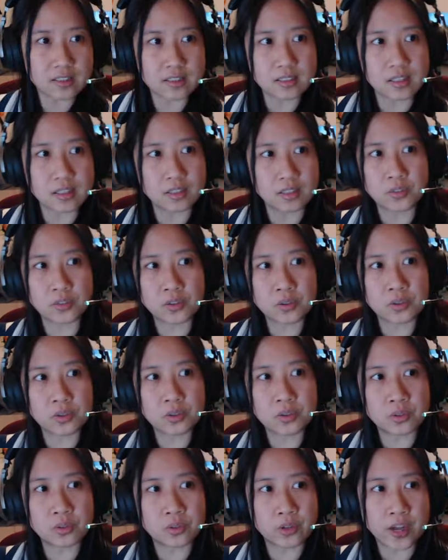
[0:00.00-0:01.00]
if you
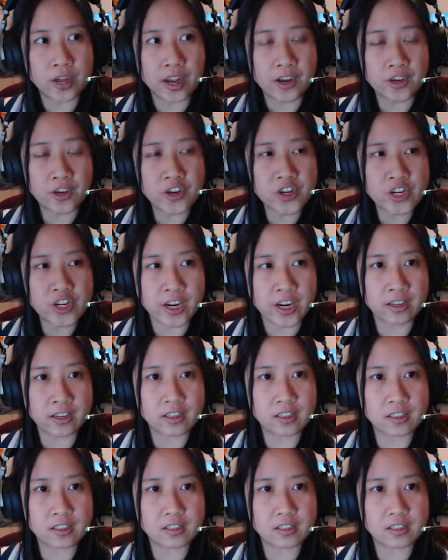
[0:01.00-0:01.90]
go and check